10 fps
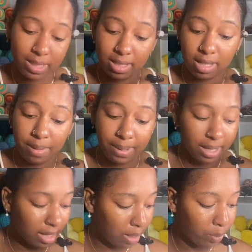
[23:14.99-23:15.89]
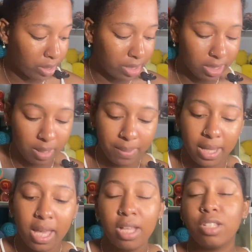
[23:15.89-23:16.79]
is coming and winter's coming,
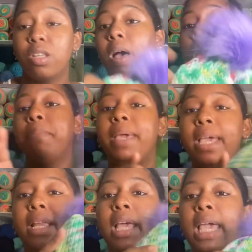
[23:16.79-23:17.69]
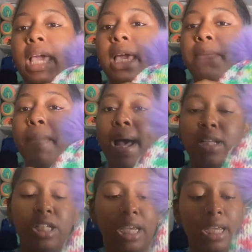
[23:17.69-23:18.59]
so I made a
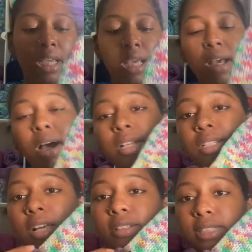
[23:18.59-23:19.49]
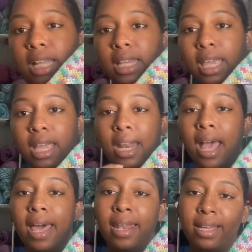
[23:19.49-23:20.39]
matching adult and kid
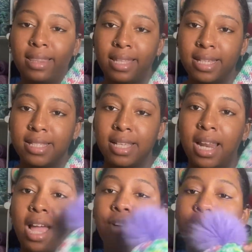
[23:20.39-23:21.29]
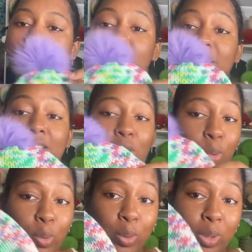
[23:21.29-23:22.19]
hat like this, and I already
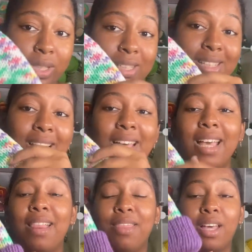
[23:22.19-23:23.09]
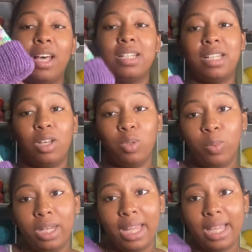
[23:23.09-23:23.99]
sold the adult
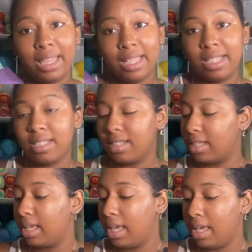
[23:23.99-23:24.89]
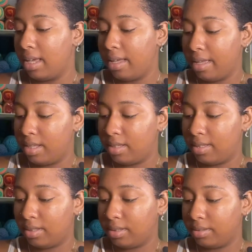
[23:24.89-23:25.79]
one like this.
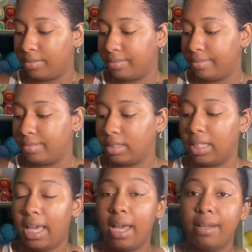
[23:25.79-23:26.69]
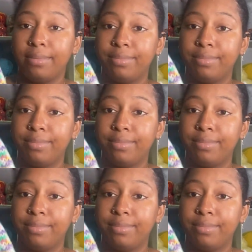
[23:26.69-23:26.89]
So yeah,